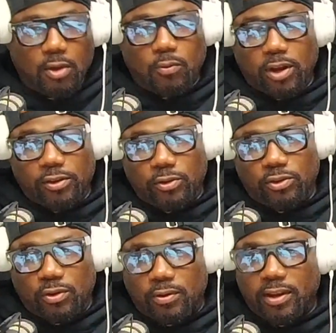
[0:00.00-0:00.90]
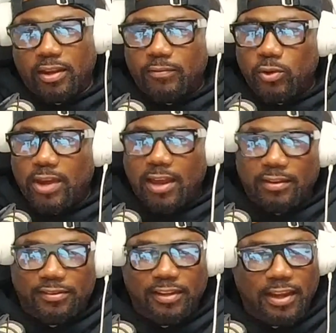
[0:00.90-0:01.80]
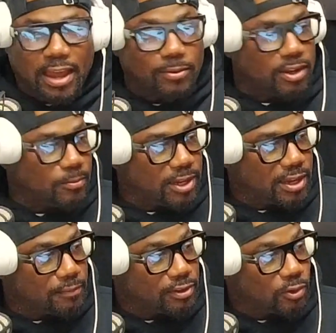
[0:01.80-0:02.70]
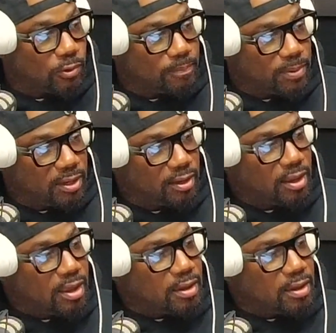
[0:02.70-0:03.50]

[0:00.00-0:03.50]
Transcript: What are you doing? If you got a C, how can we give it to a B?